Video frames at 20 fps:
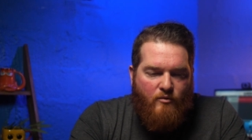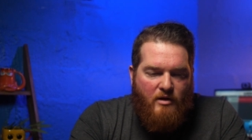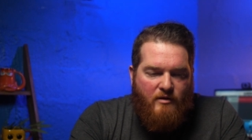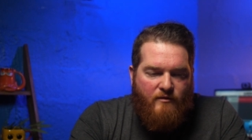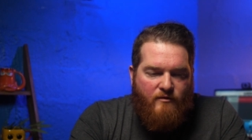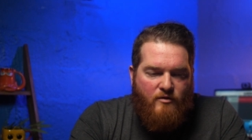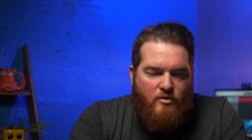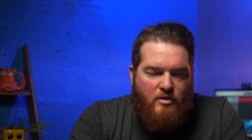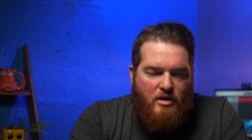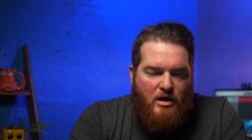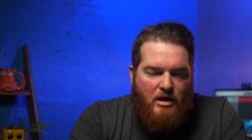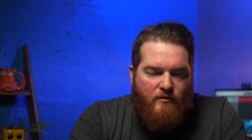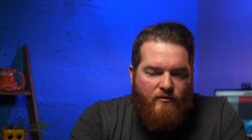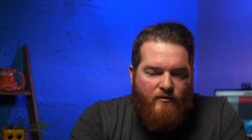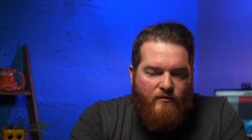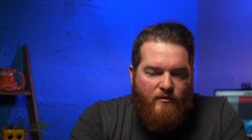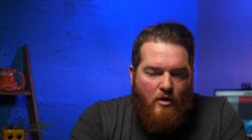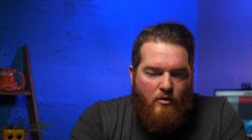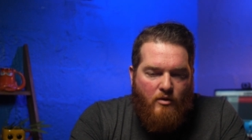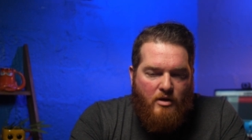if you can
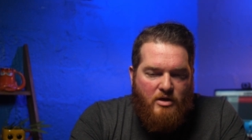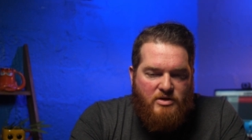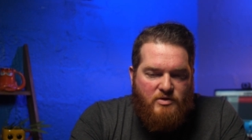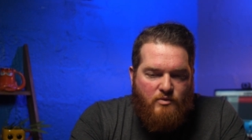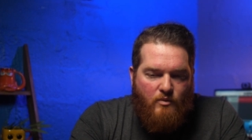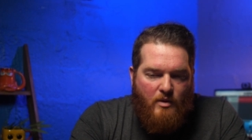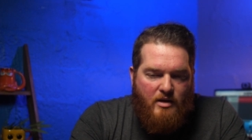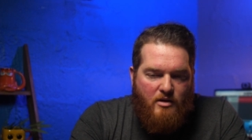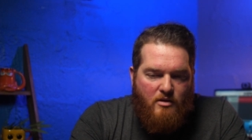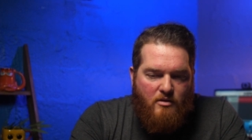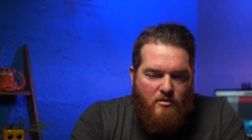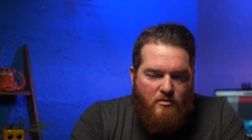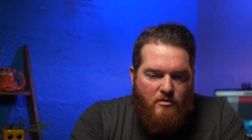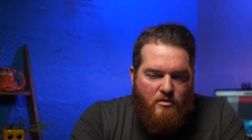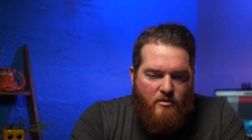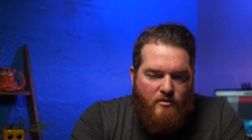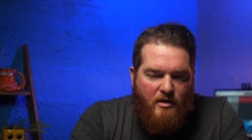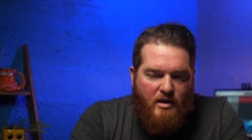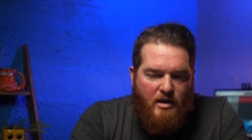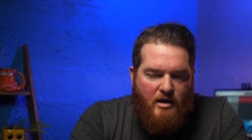focus well,
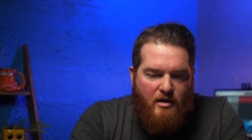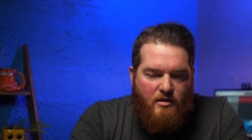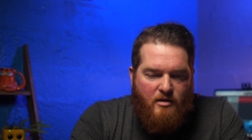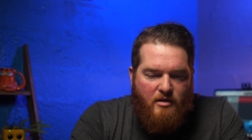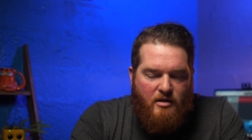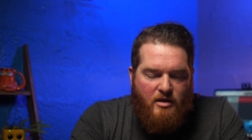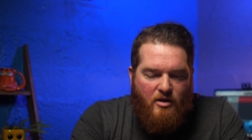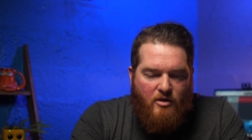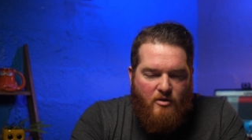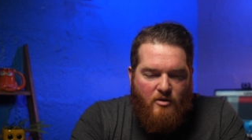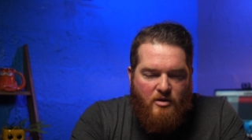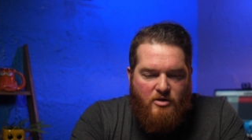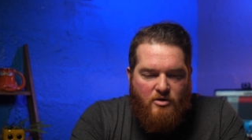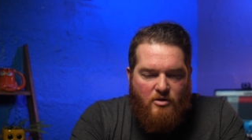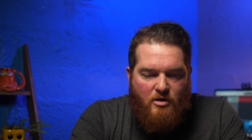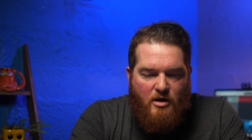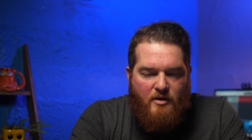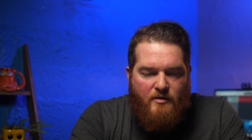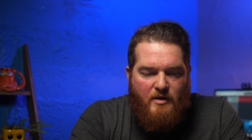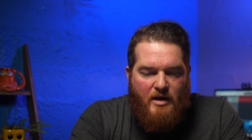that and
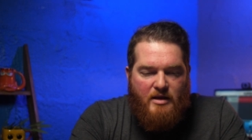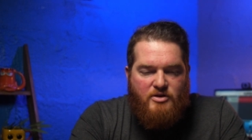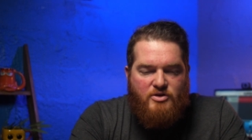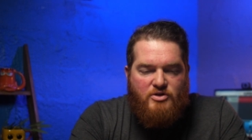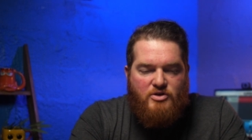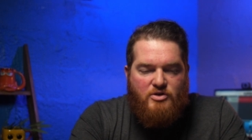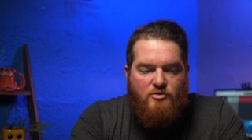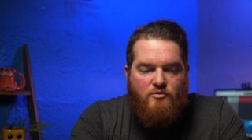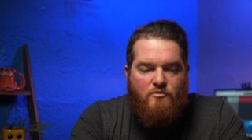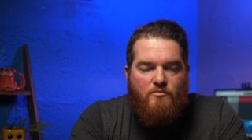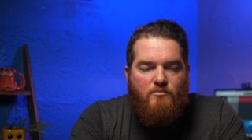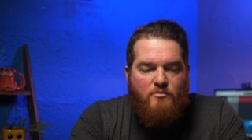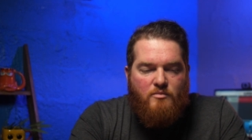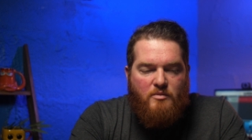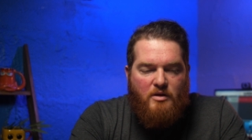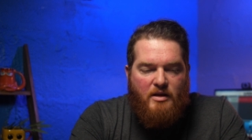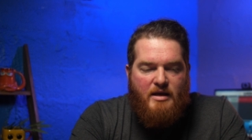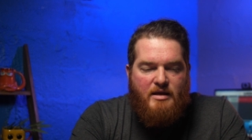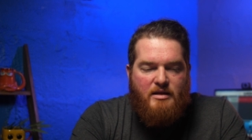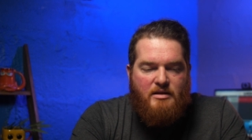you're on that
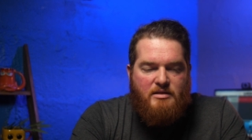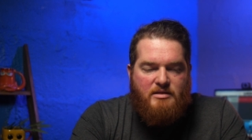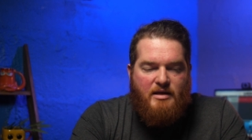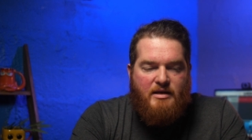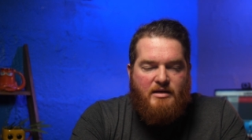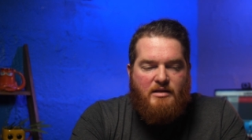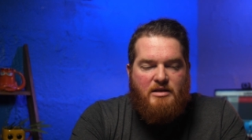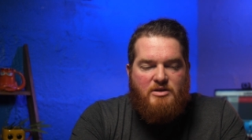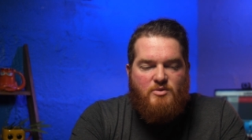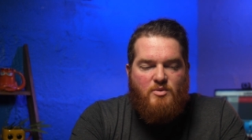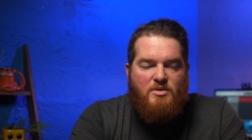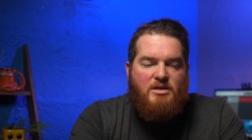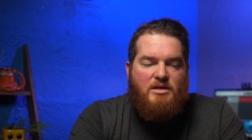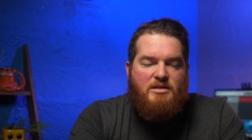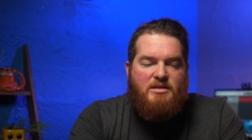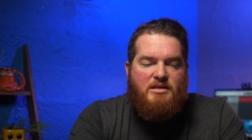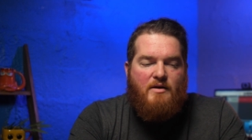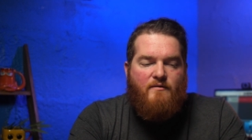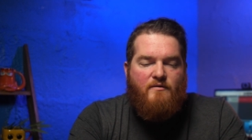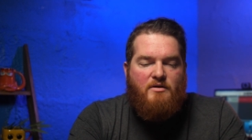zoom lens, like this was
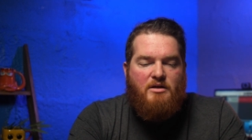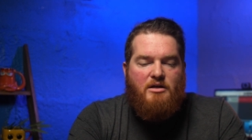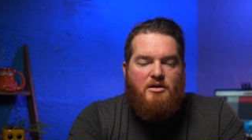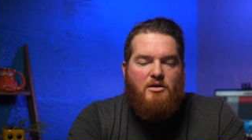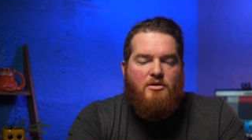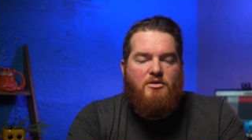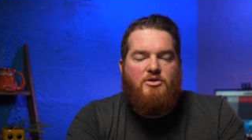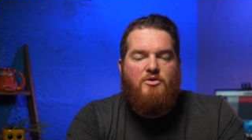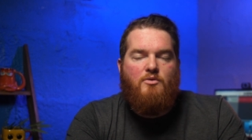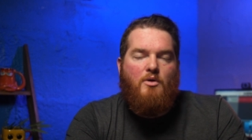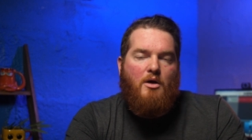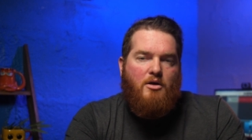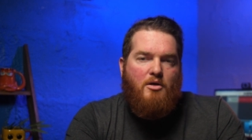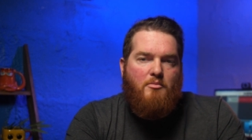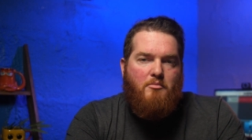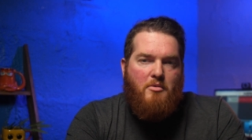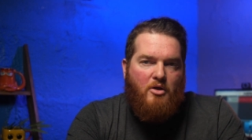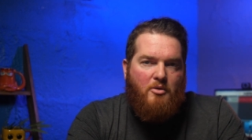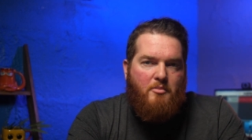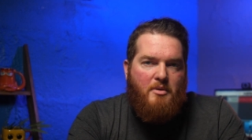a 70 to
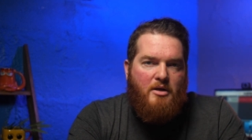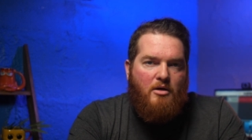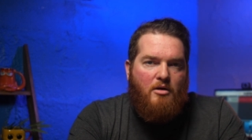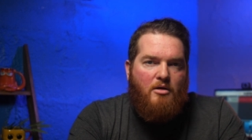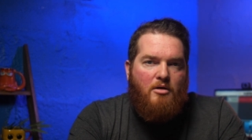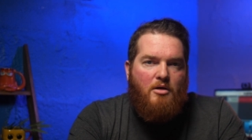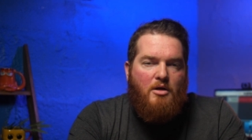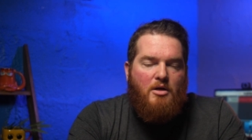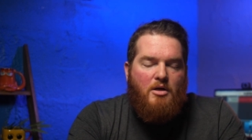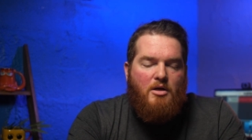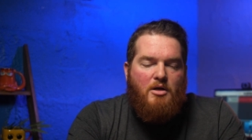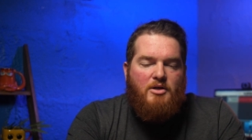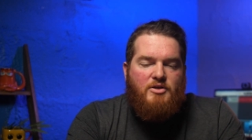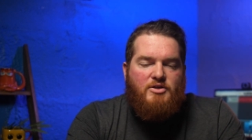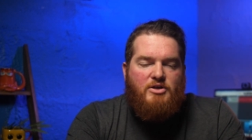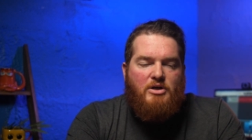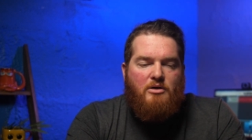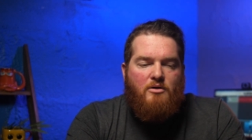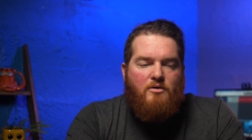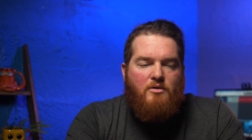200mm,
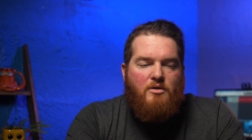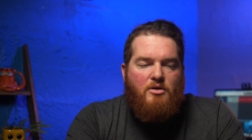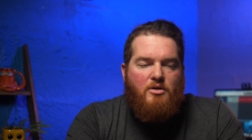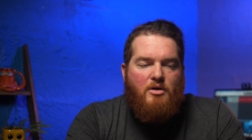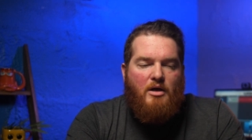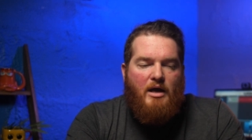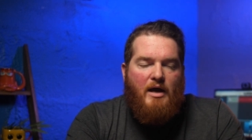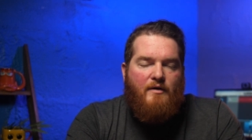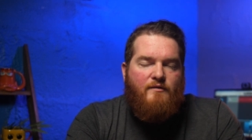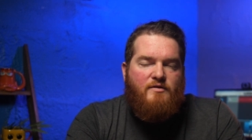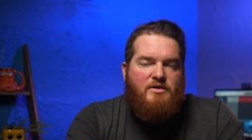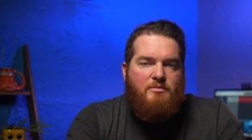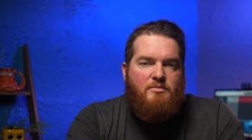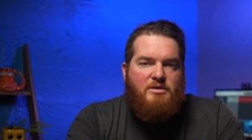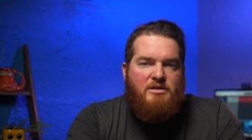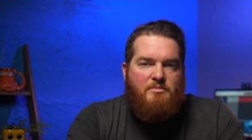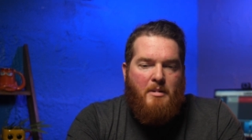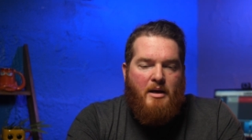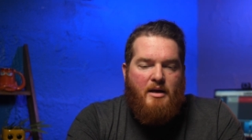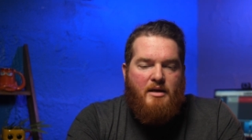so you have
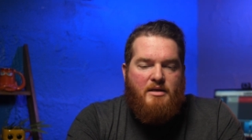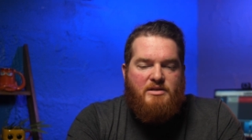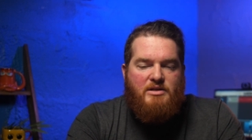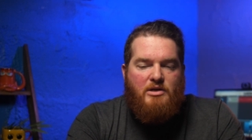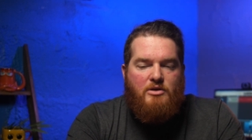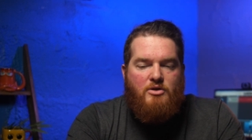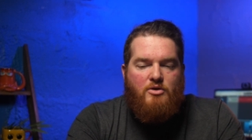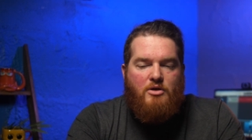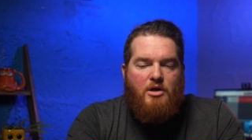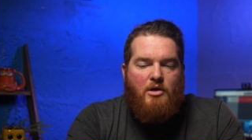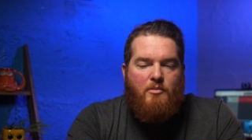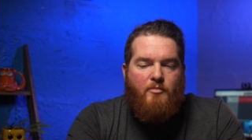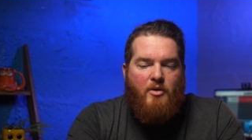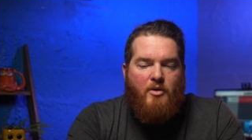some space. So I